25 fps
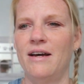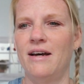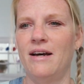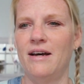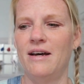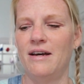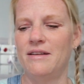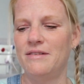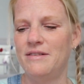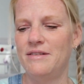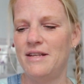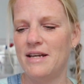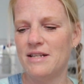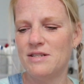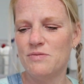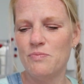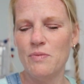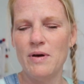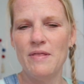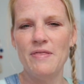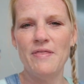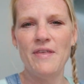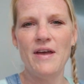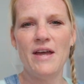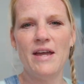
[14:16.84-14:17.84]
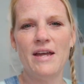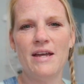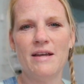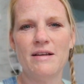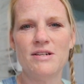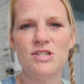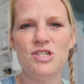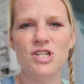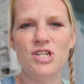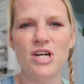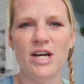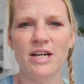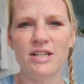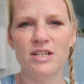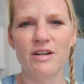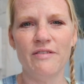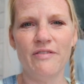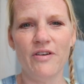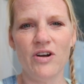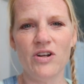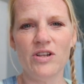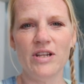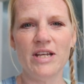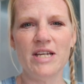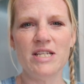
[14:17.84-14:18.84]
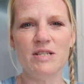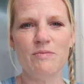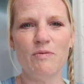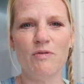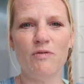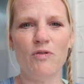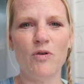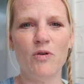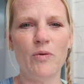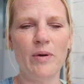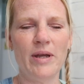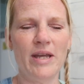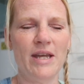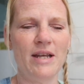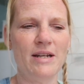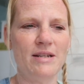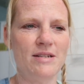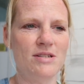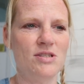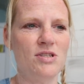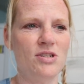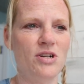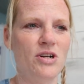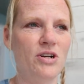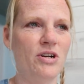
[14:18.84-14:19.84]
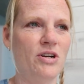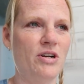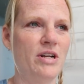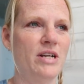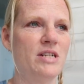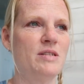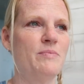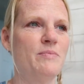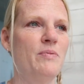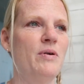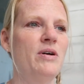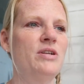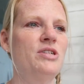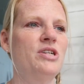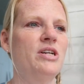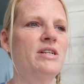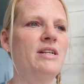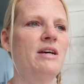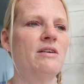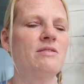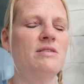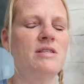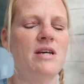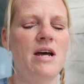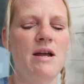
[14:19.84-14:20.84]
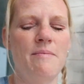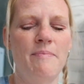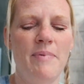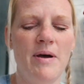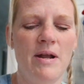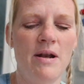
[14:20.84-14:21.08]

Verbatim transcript: Uh, that's one thing checked off our list before we can start our next project outside.